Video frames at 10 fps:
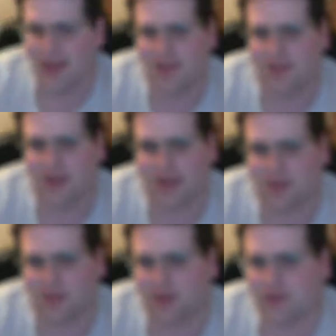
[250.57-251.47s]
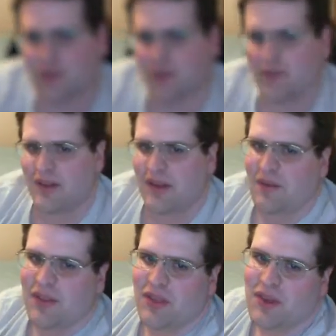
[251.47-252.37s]
"If I had a rose for every
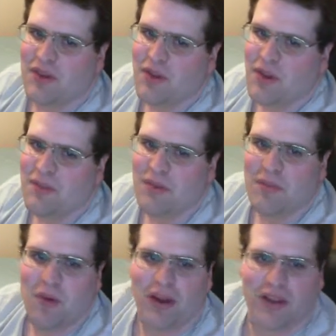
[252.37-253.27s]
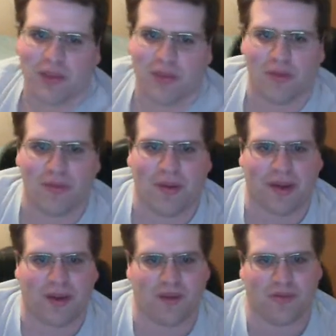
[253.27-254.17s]
time I thought of you, I'd be walking through my
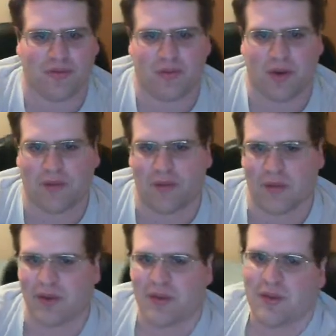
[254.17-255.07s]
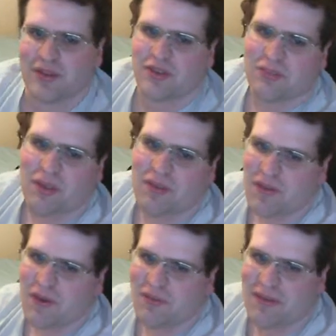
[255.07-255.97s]
garden forever," which is my
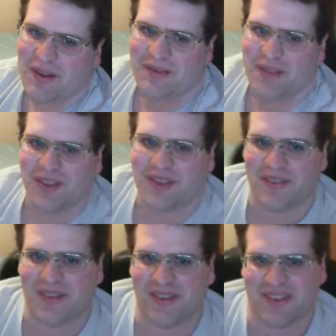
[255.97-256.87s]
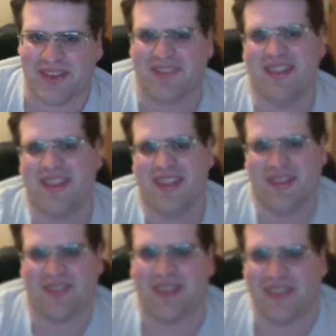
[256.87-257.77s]
favorite pickup line of all time.
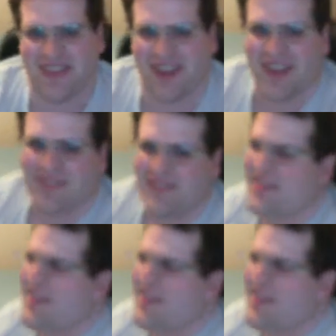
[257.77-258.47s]
Then one time